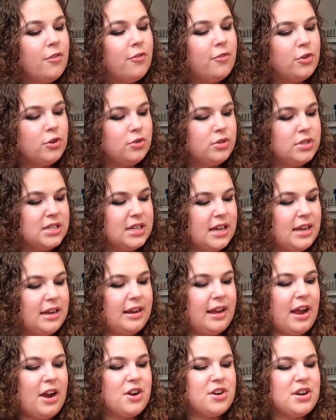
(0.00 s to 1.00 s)
Food
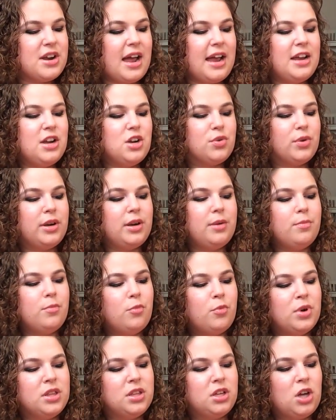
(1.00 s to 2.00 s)
Skincare Night
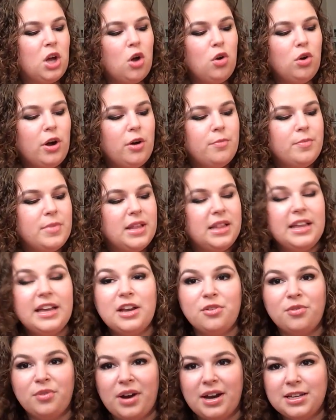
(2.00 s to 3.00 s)
Cream with Cocoa,
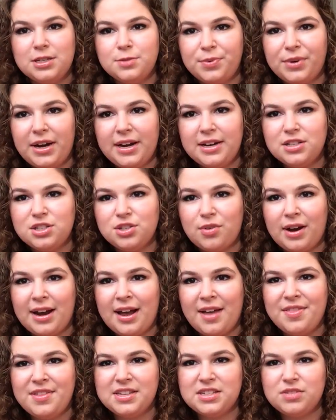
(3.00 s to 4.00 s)
Millet, and Rice Bran. So I
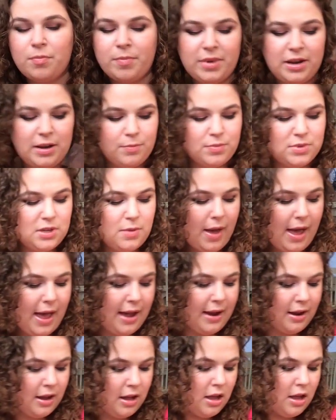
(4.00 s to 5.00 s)
got this from Ipsy
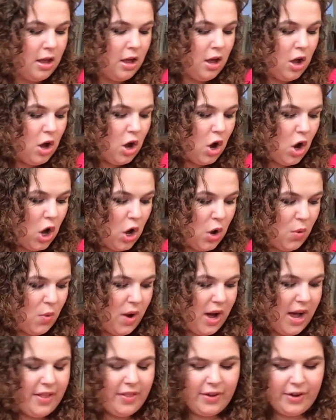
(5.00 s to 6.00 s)
Bag a
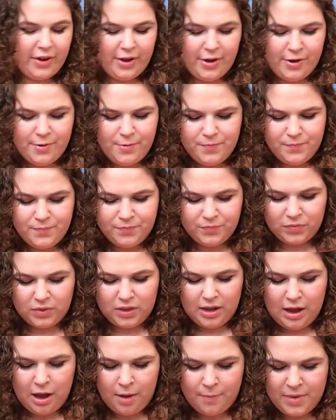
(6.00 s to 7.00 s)
while ago.
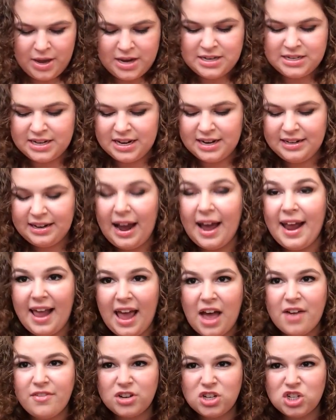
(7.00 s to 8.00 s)
It did kind
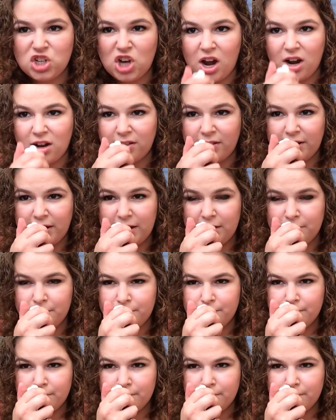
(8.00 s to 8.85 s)
of have a chocolatey,